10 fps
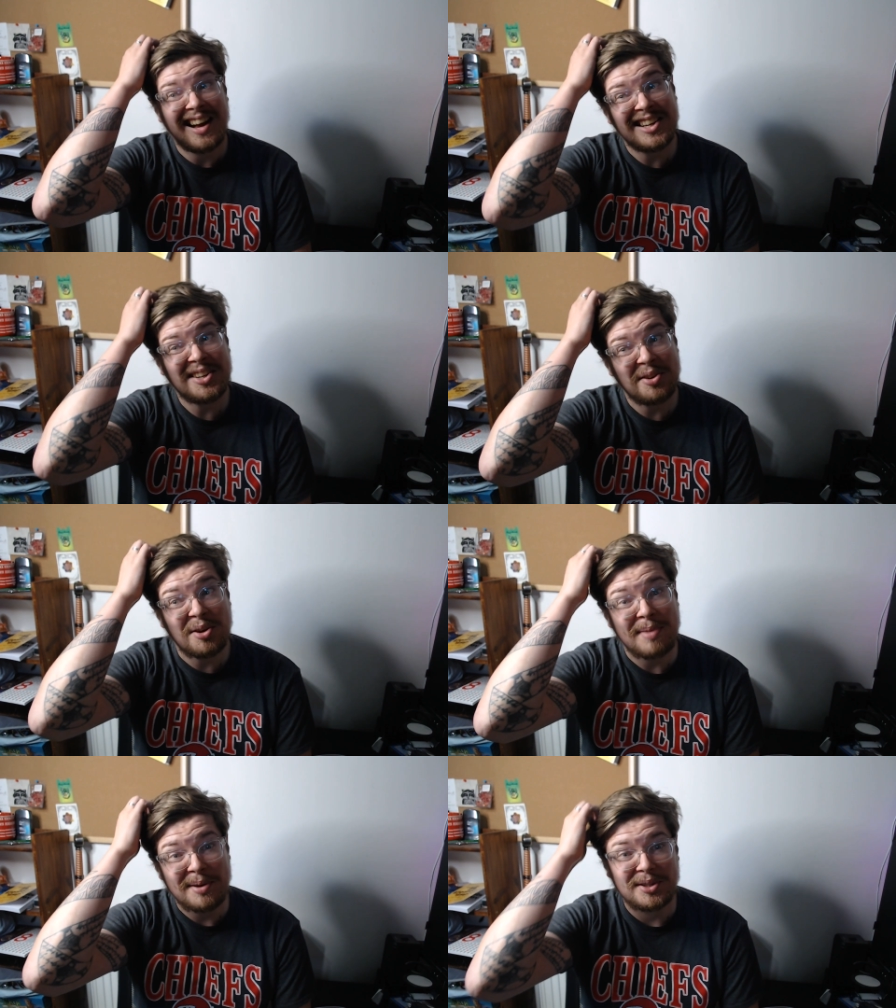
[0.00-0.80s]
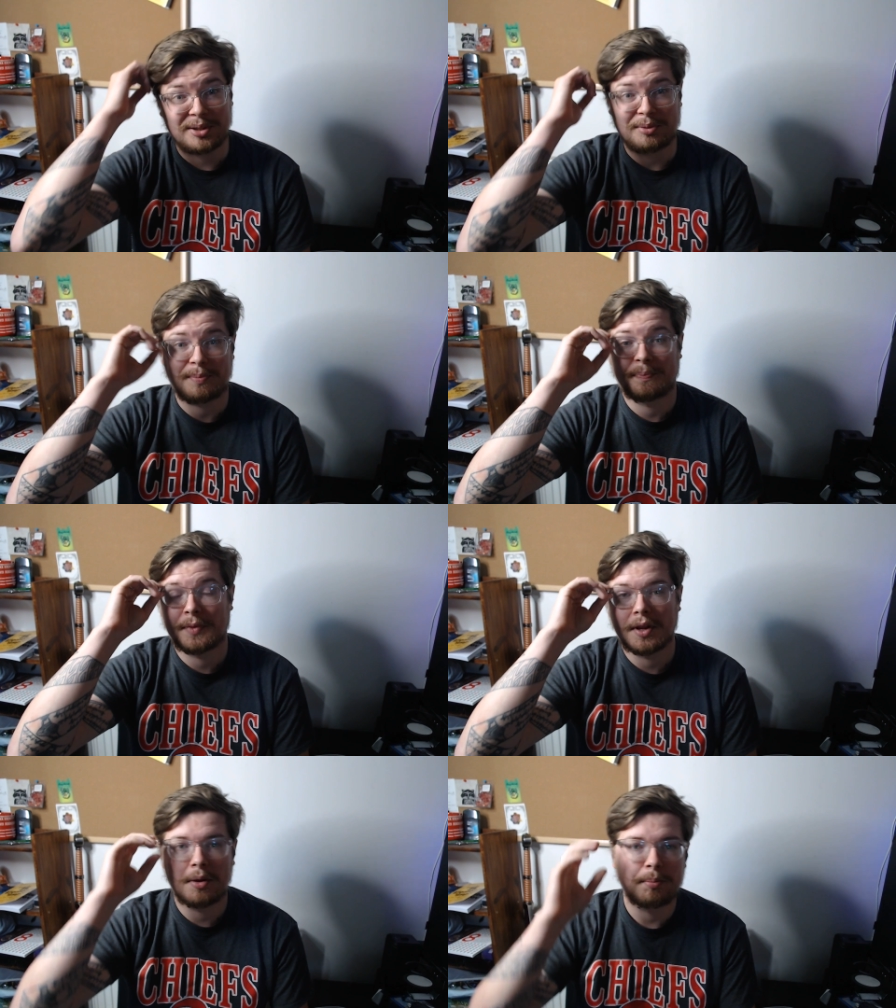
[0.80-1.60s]
I don't know about you,
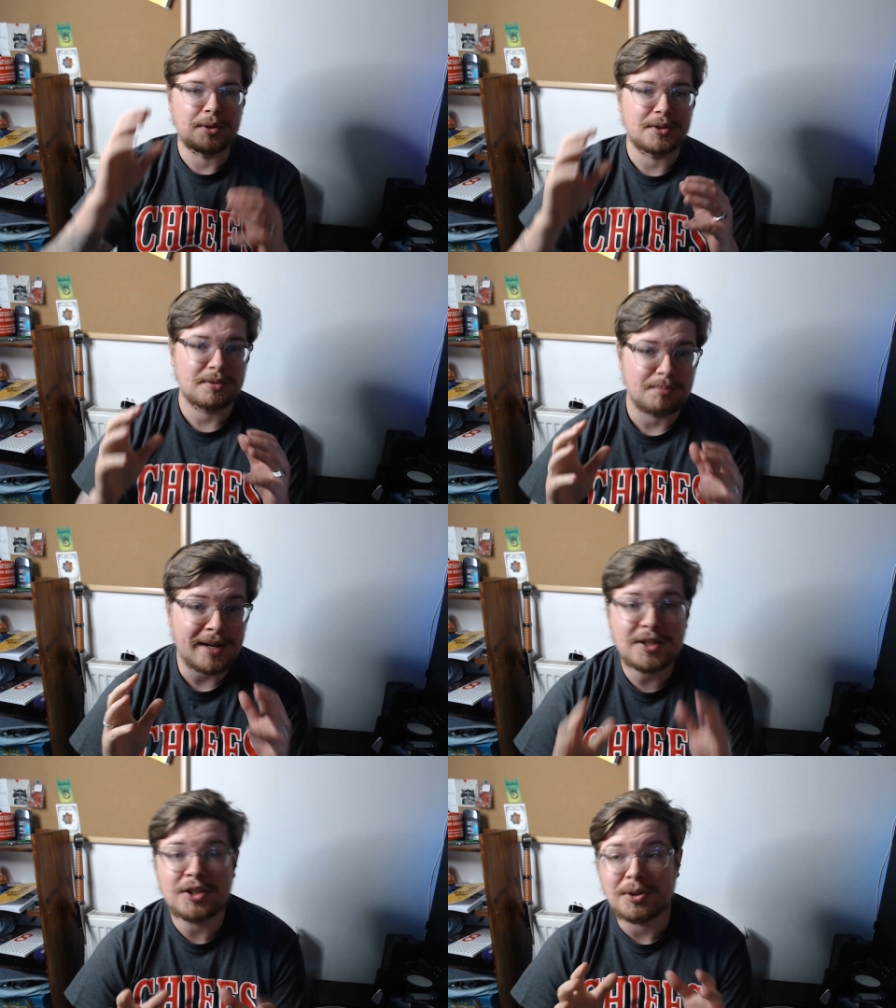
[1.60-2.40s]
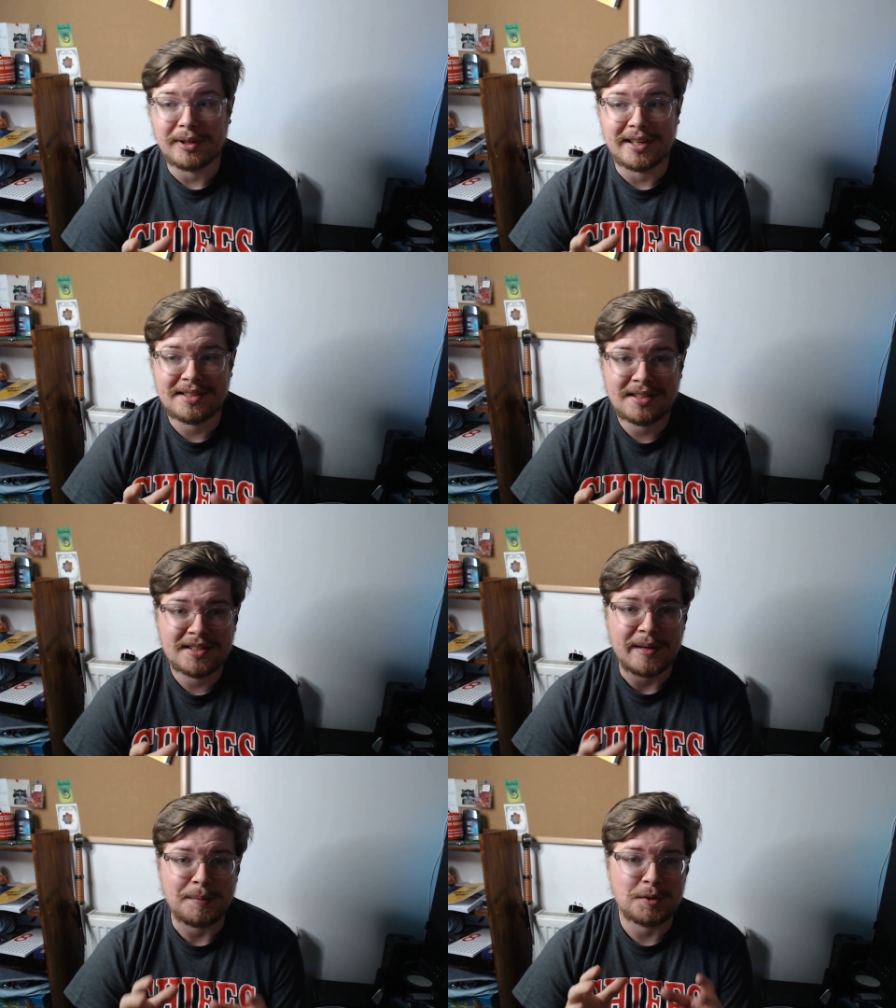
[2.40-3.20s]
but my to do list
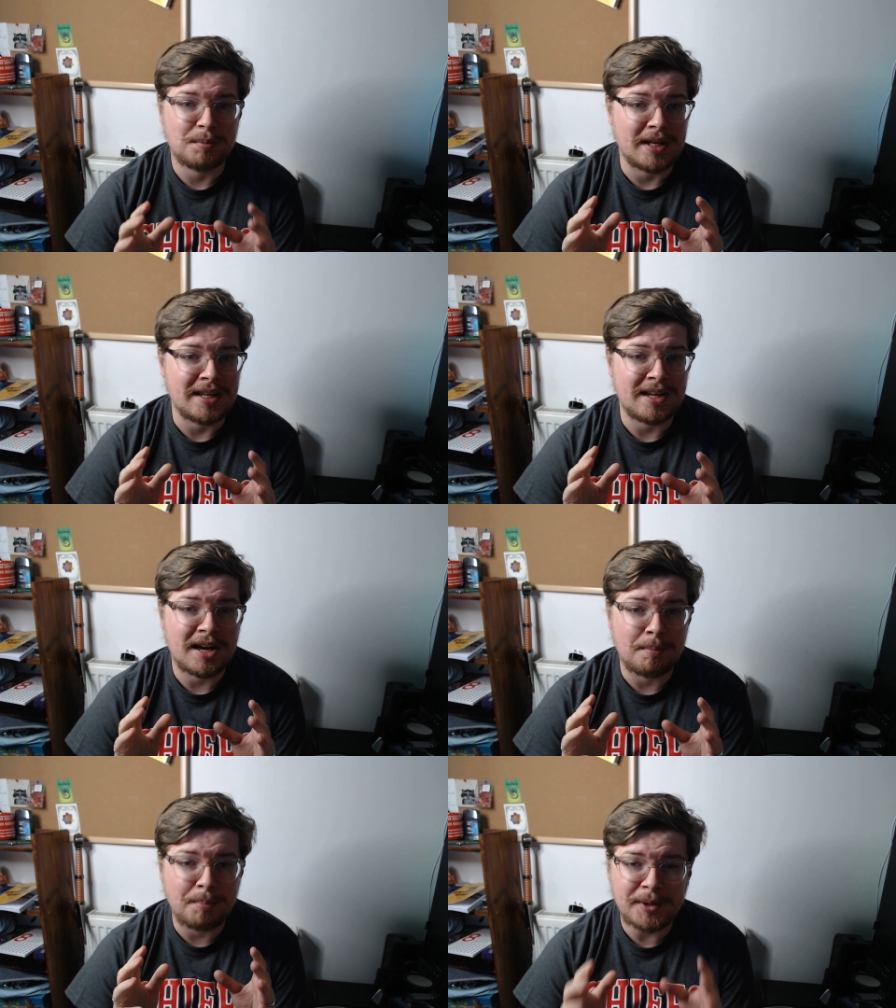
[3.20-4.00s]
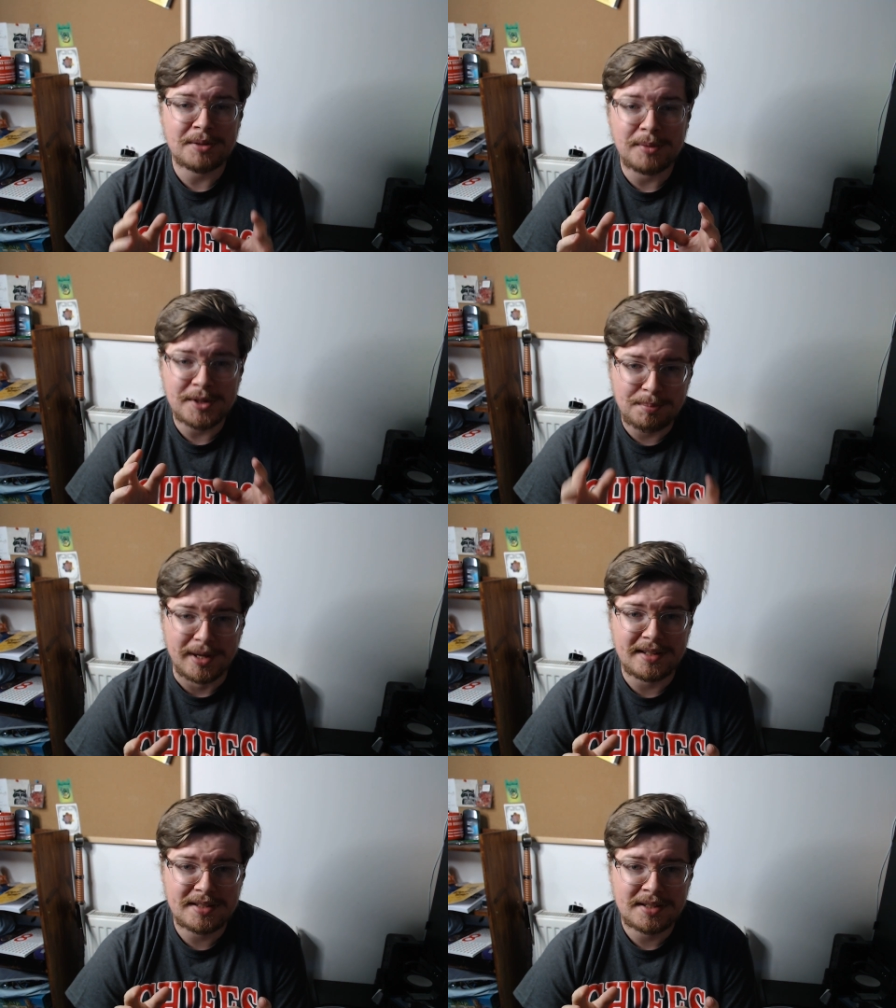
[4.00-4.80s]
seems to be a bottomless
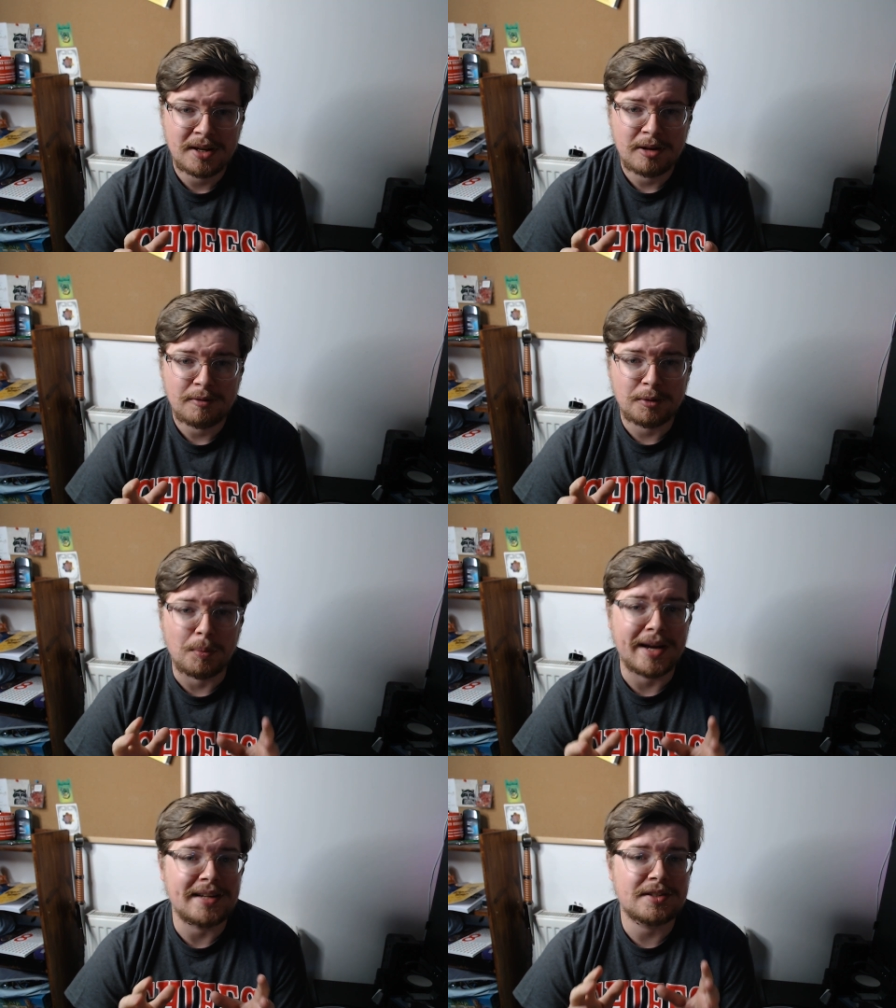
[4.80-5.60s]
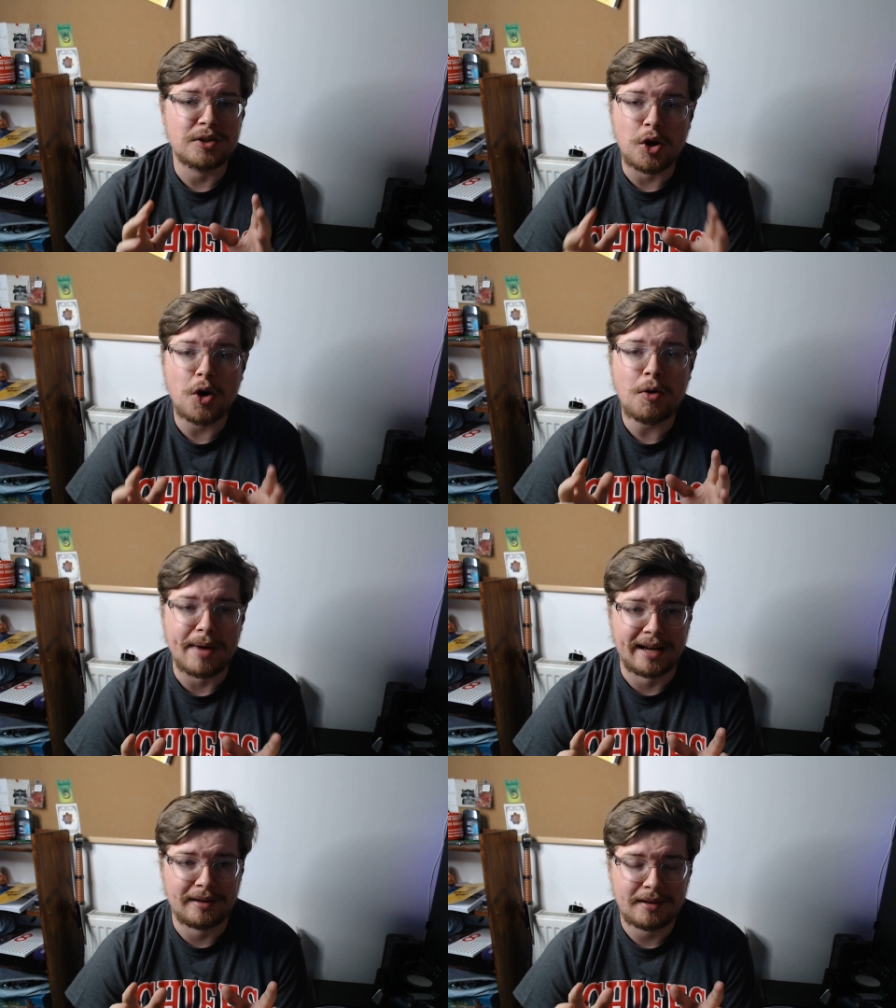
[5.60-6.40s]
pit from whence no
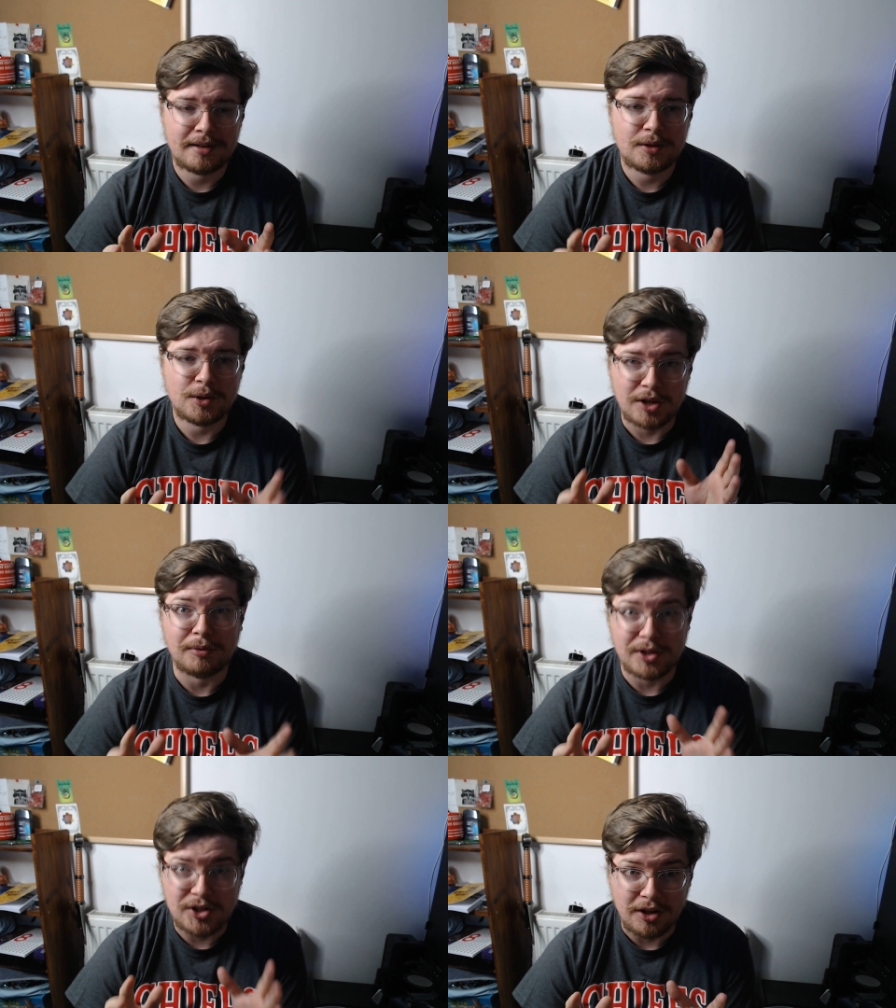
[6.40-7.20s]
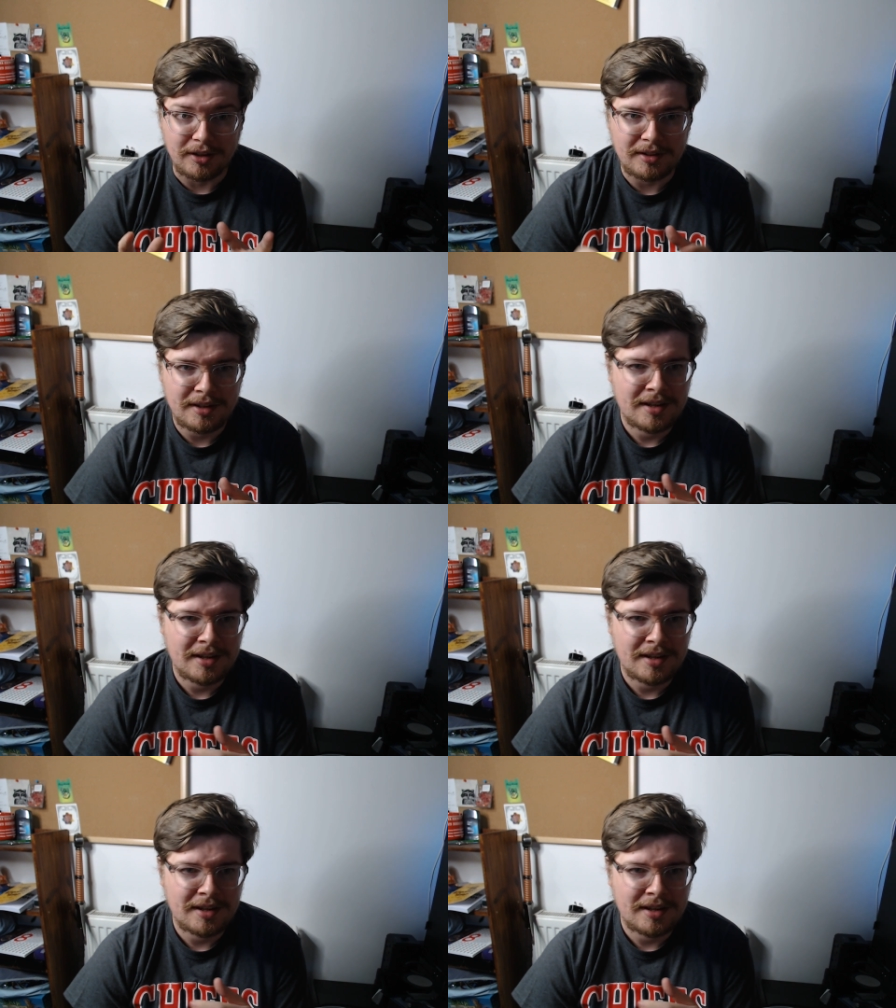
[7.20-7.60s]
man shall return.